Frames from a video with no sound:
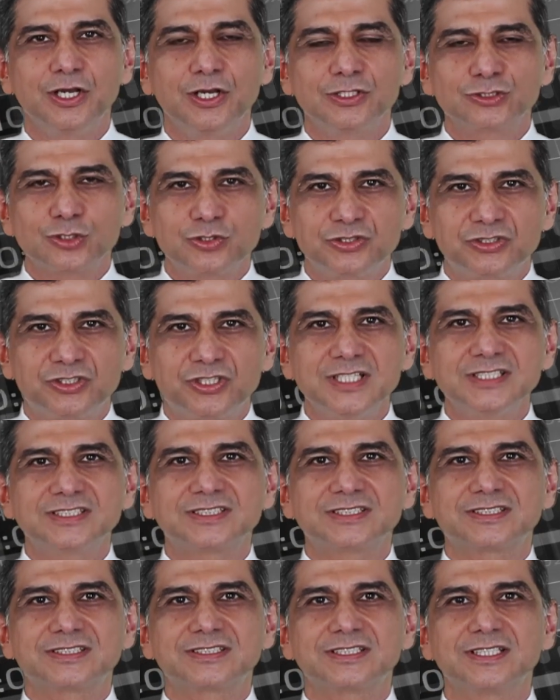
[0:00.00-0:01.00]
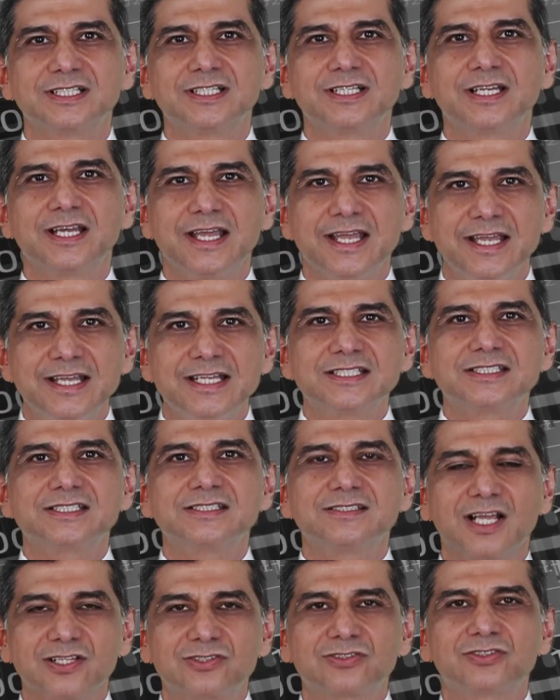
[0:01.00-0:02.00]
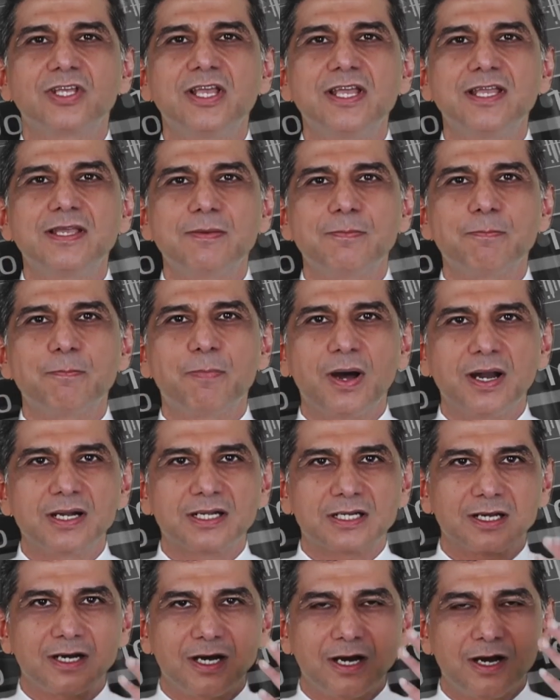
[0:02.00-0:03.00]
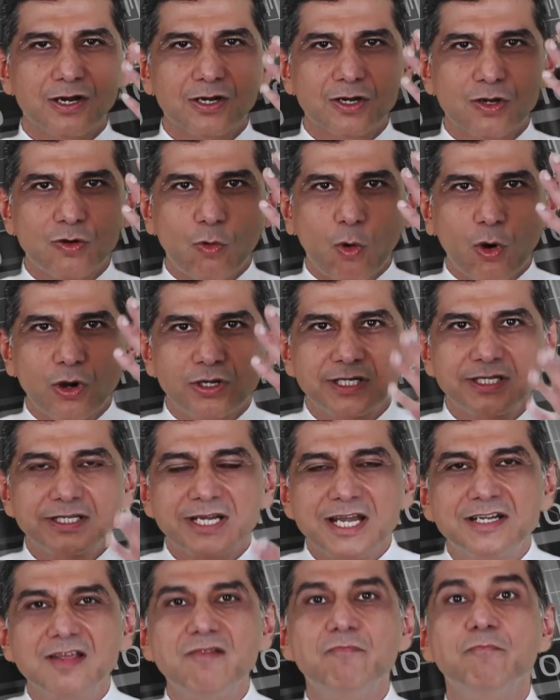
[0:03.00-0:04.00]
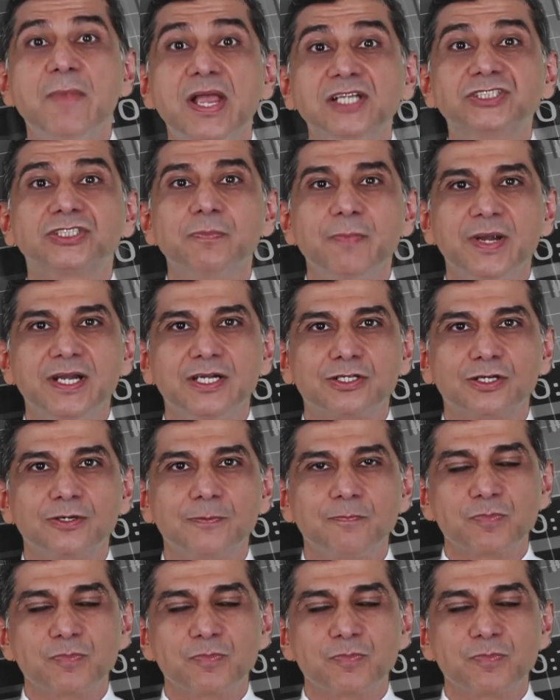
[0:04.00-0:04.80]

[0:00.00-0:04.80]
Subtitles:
So this is nothing but a quantitative measurement